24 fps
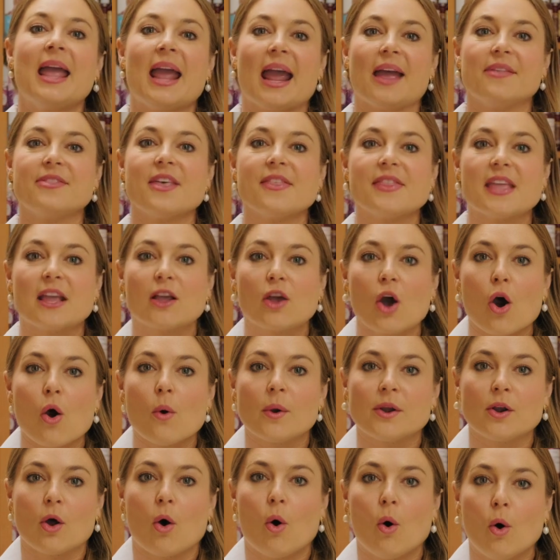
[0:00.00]
And then they go
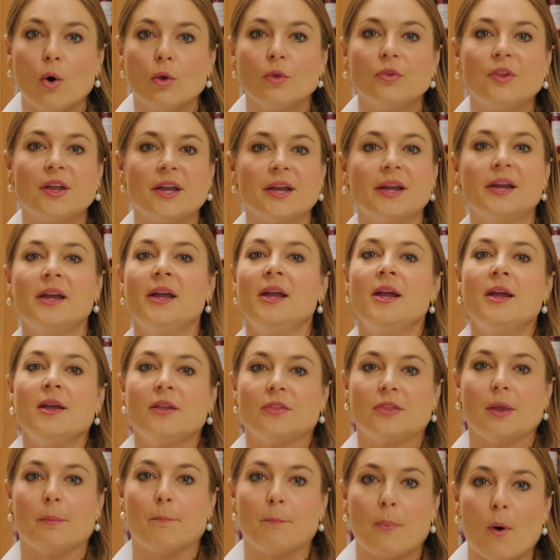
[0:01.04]
and hold the,
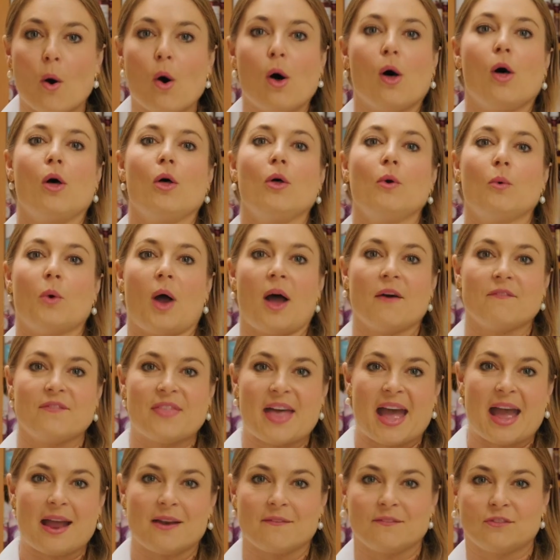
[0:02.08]
the bowl of
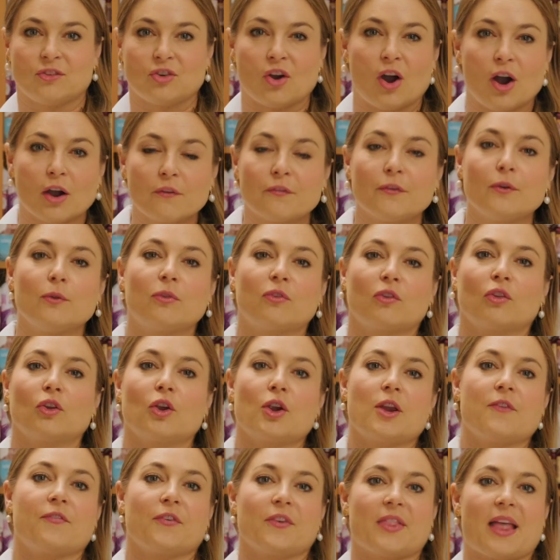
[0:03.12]
that dog food
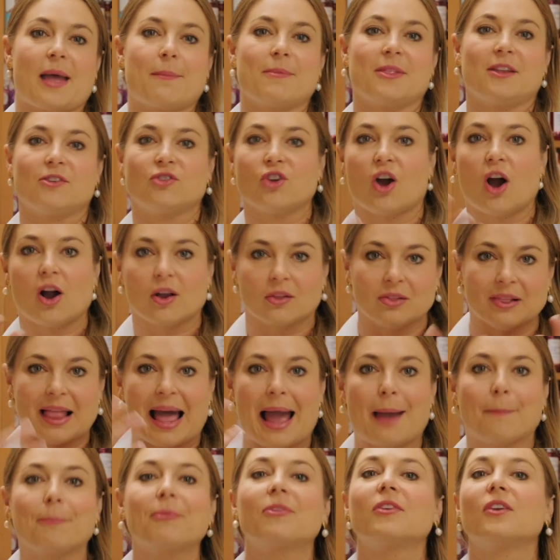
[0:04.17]
slurry for them. The dog
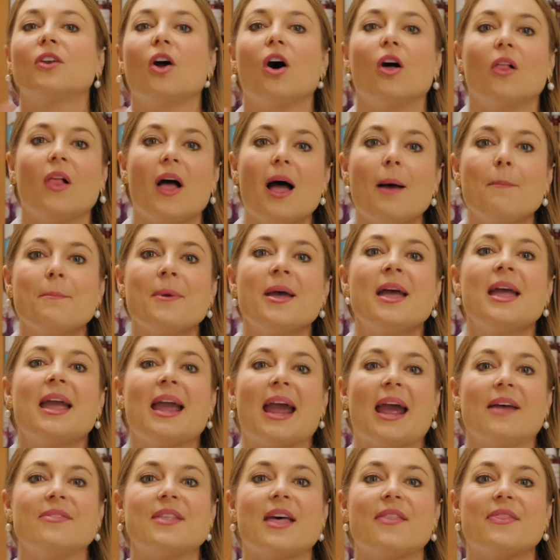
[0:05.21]
laps it all up
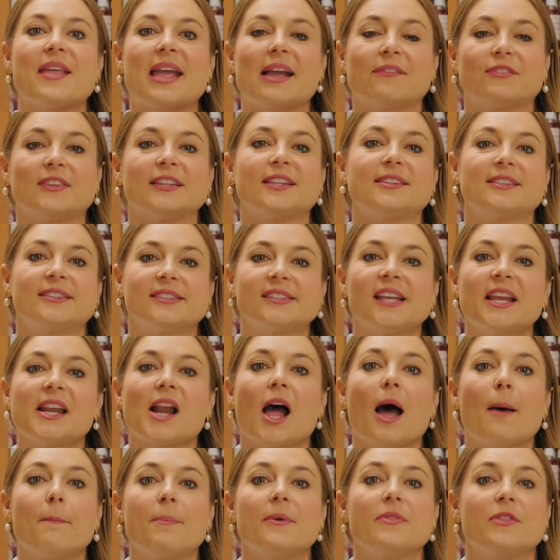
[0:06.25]
and then they have to sit
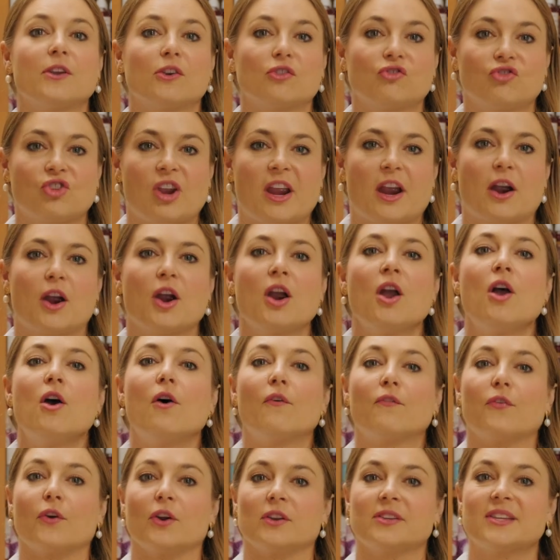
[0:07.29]
up in their chair
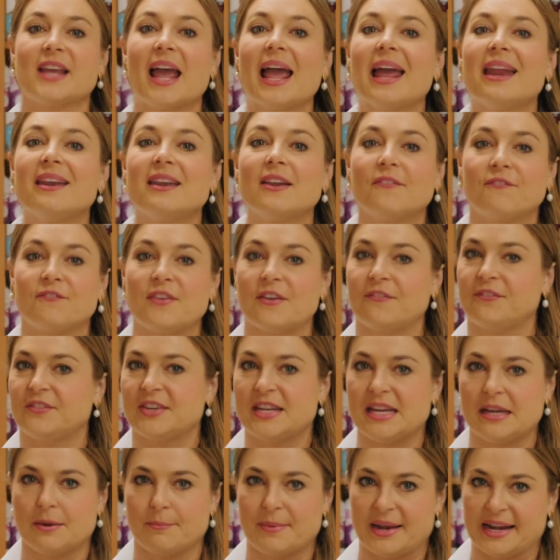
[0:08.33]
for 10 to
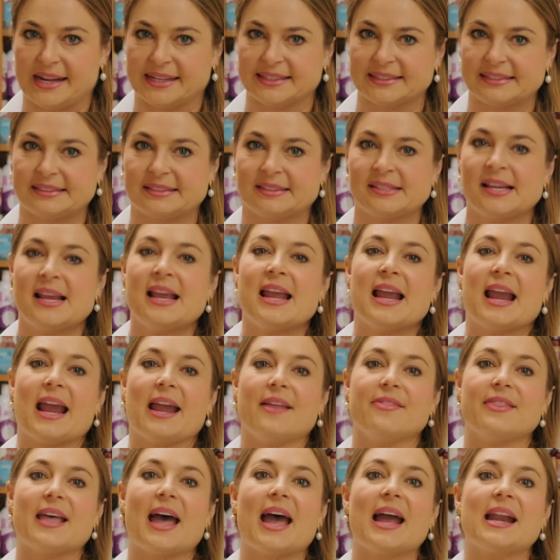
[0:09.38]
15 minutes.
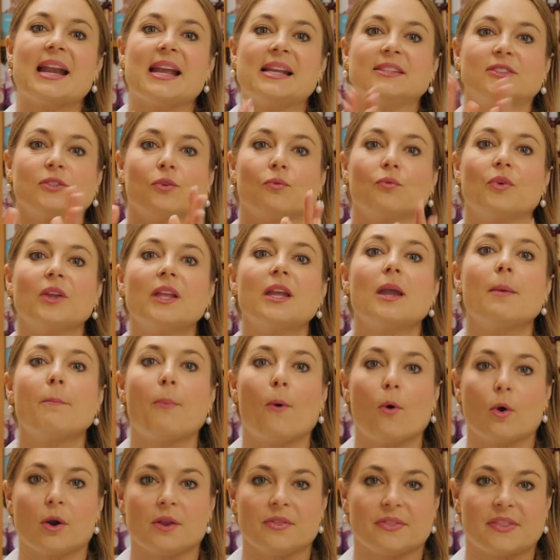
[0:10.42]
And that is a really
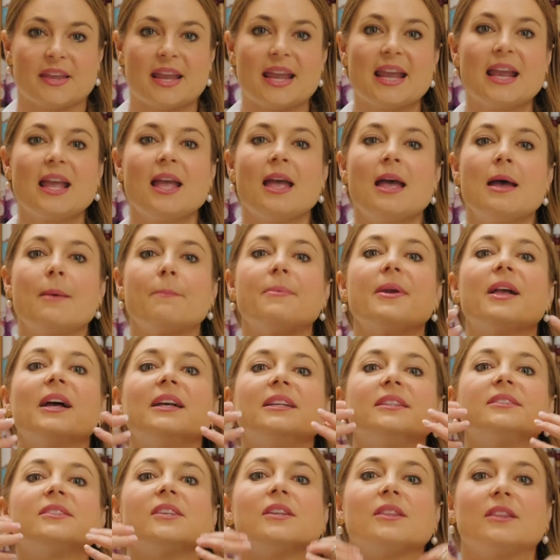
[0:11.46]
important thing
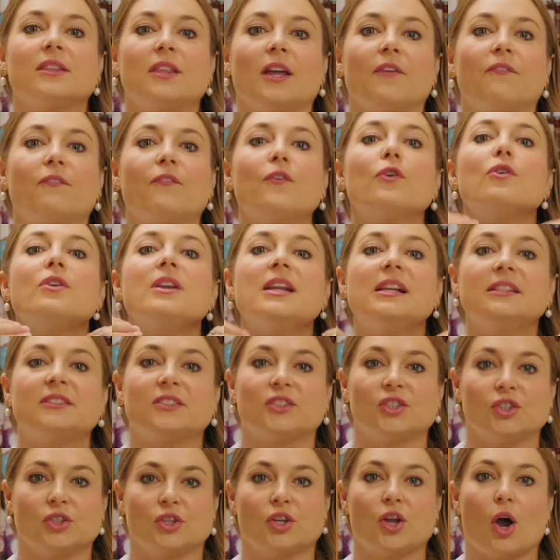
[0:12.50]
because the food needs
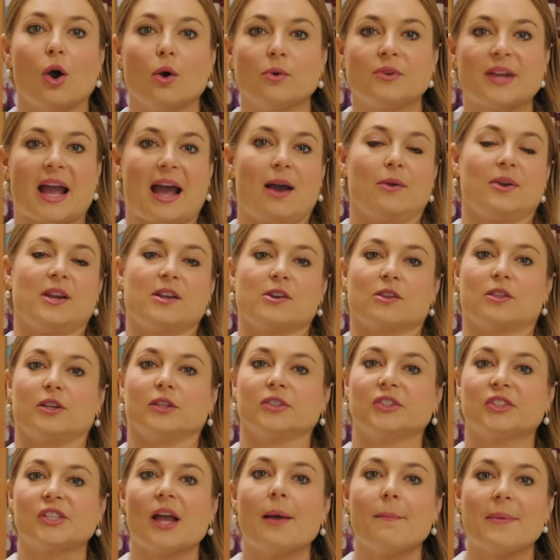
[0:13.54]
to go down into their
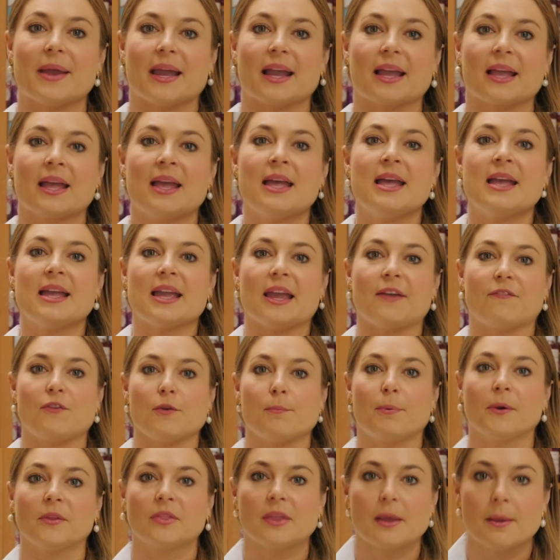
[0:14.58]
stomach stomach. If you
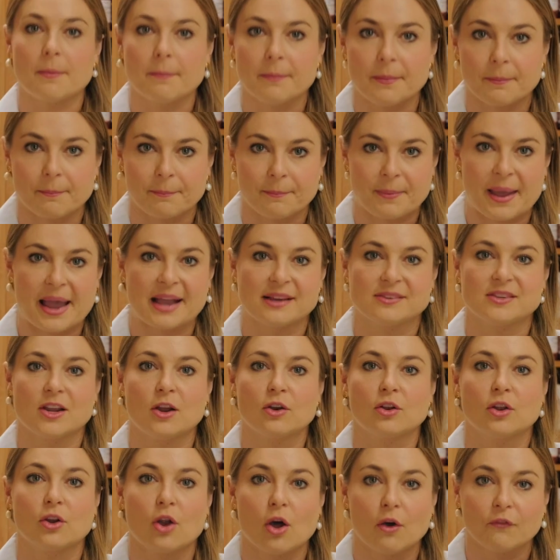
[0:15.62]
put them back
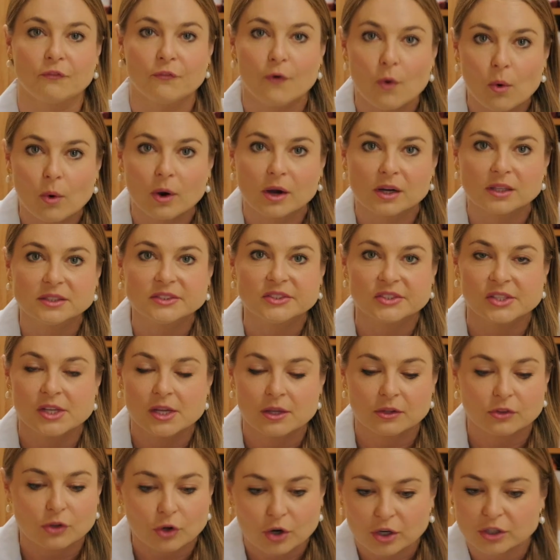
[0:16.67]
down on all fours,
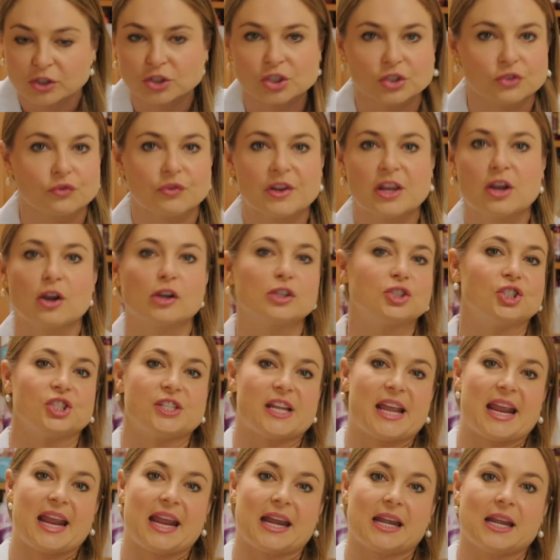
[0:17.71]
they're gonna just
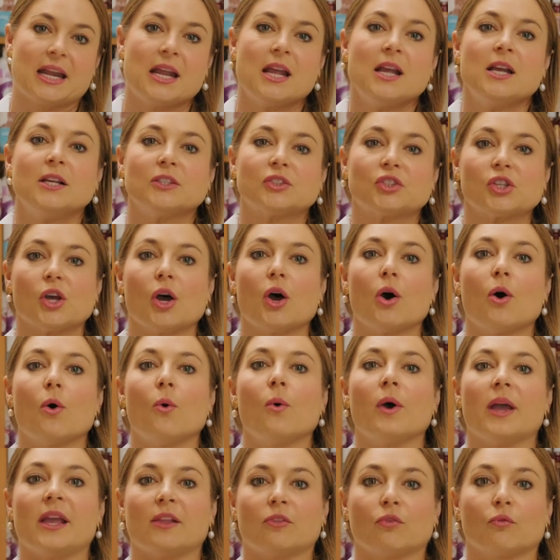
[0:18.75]
regurgitate.
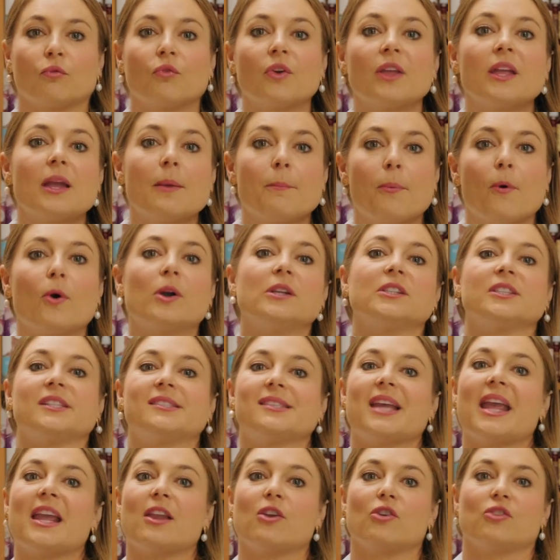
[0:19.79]
So it's really important to
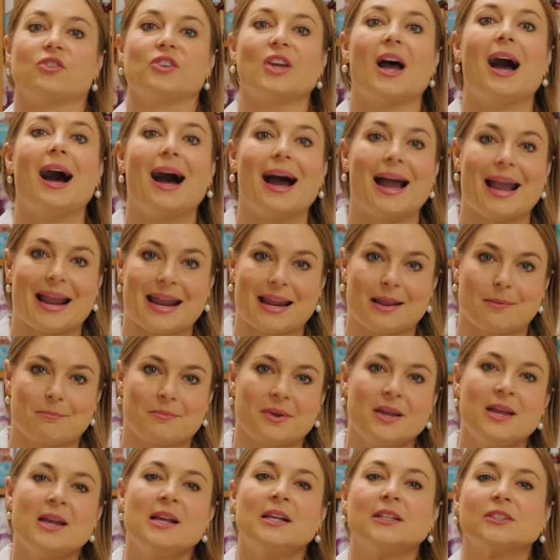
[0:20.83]
take your
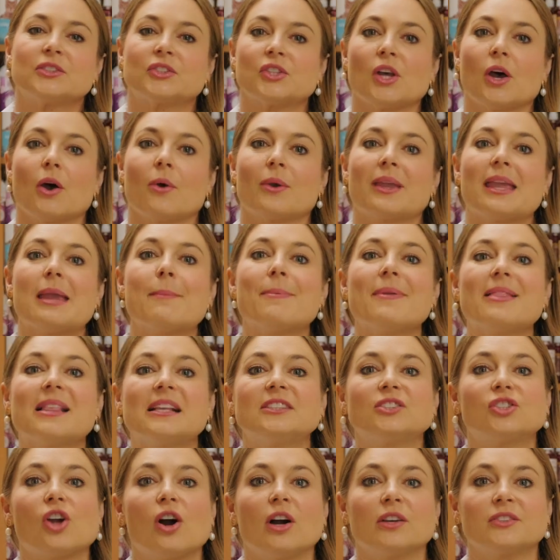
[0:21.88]
time. So keeping
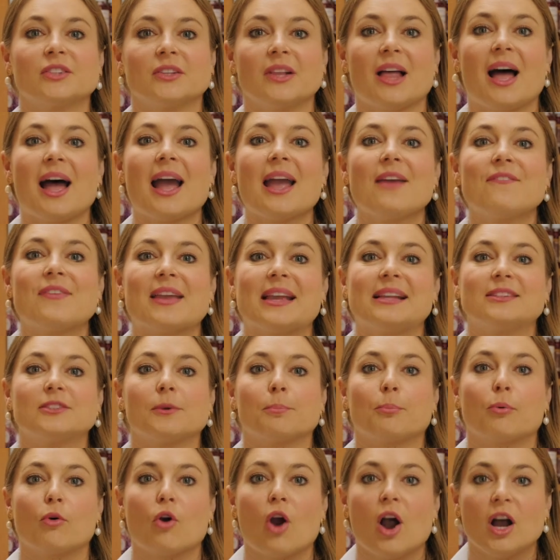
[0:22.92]
these dogs alive is a
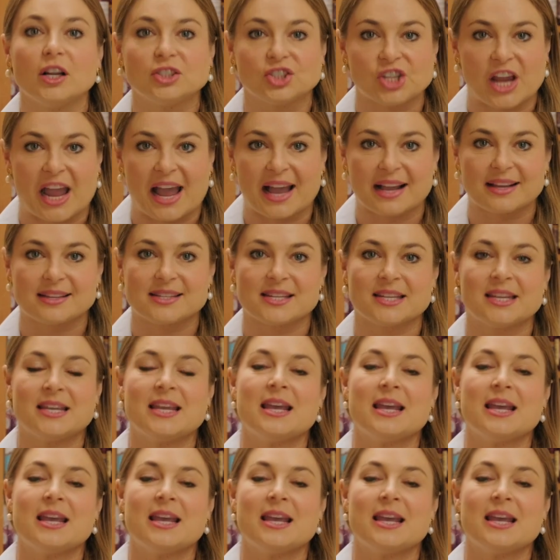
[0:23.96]
project.